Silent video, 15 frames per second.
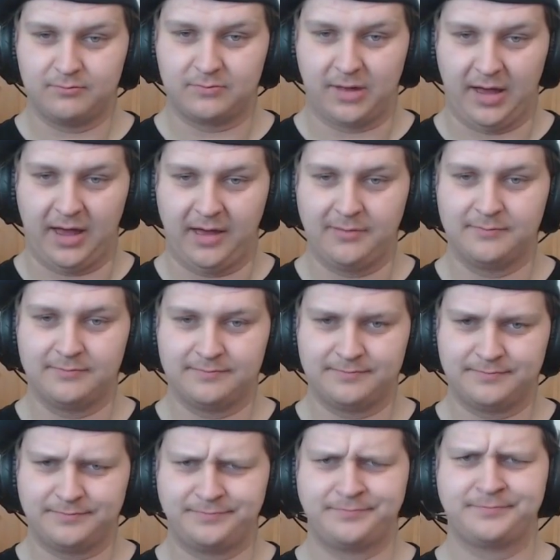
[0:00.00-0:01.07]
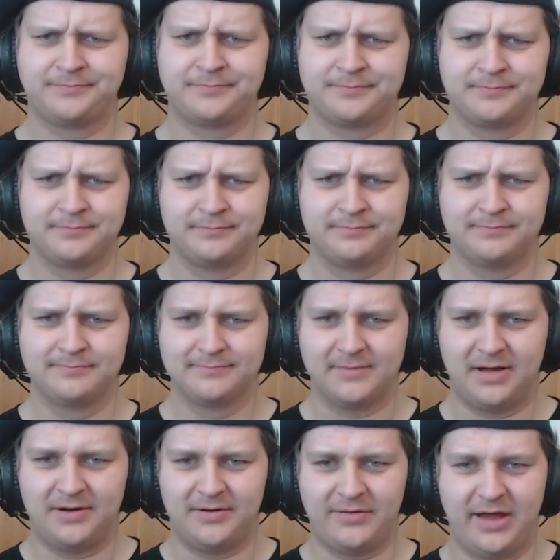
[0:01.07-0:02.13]
Okay.
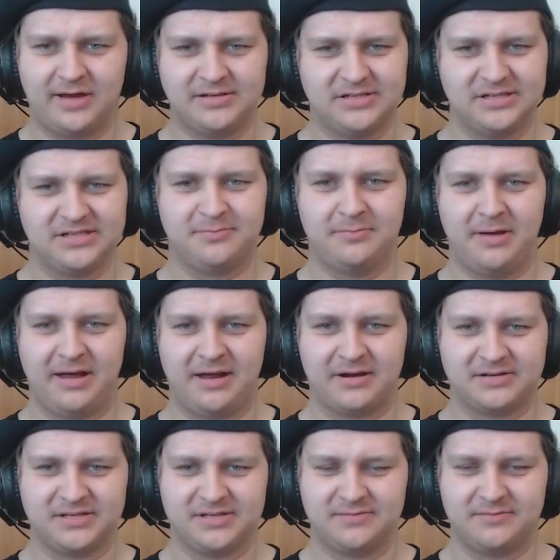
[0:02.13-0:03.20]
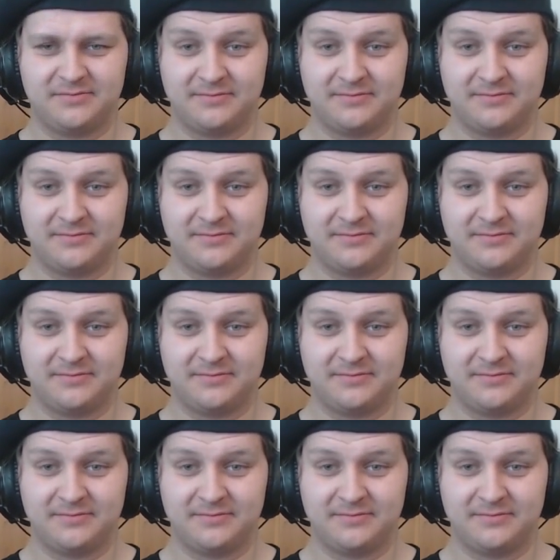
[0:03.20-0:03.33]
Oh, they are just bears